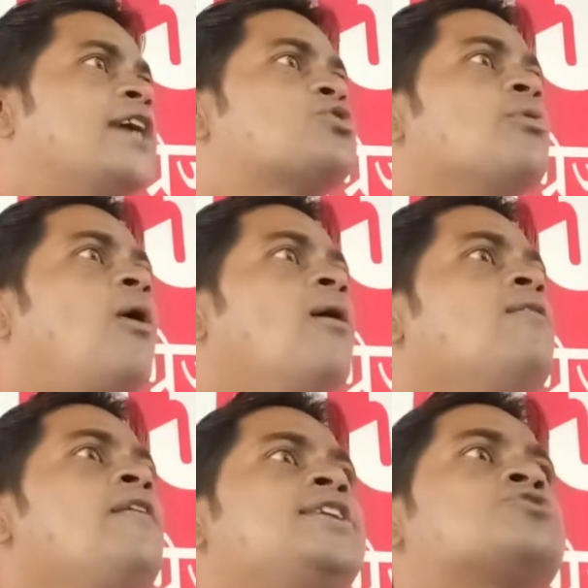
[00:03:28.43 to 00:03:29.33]
I should
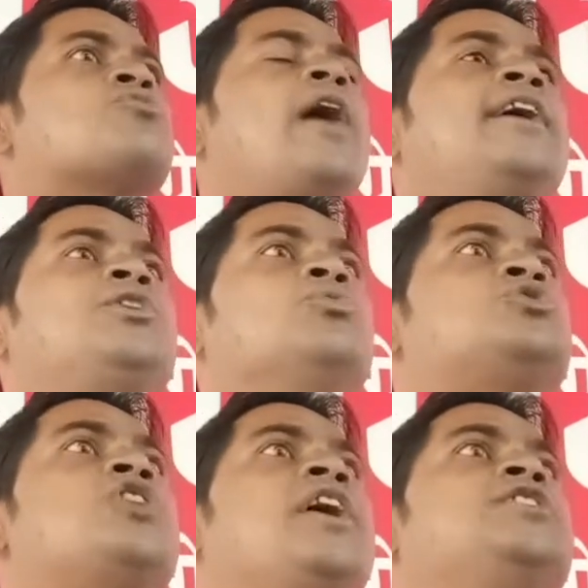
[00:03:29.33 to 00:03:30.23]
always try to
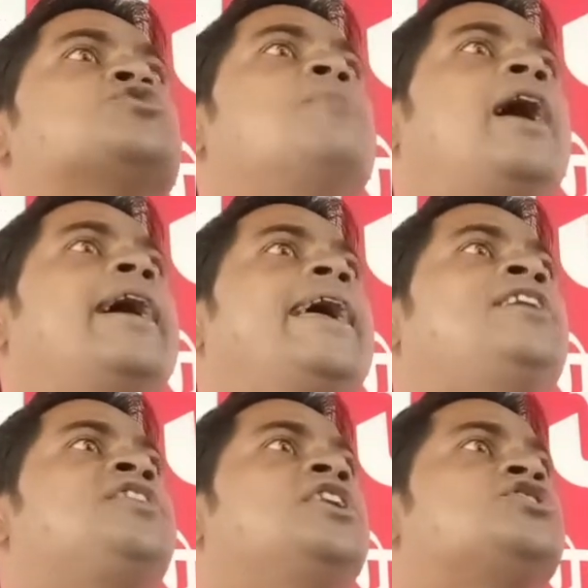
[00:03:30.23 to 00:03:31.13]
change
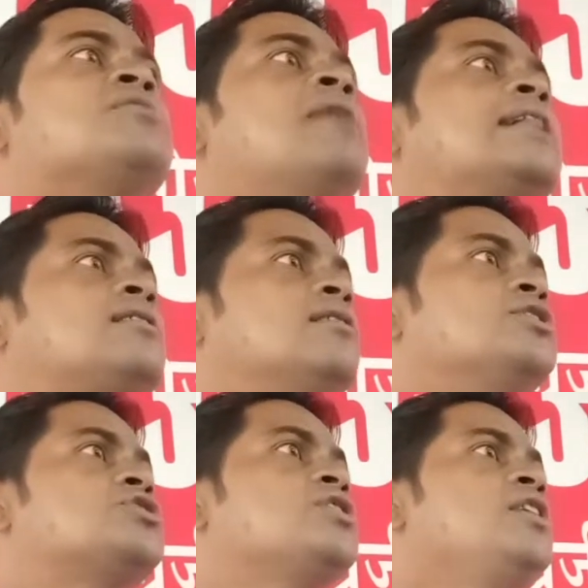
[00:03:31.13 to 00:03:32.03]
my teaching
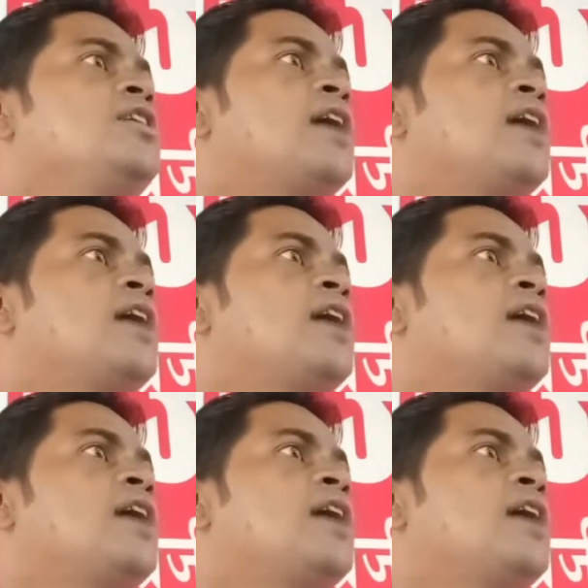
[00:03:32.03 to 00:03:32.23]
methods.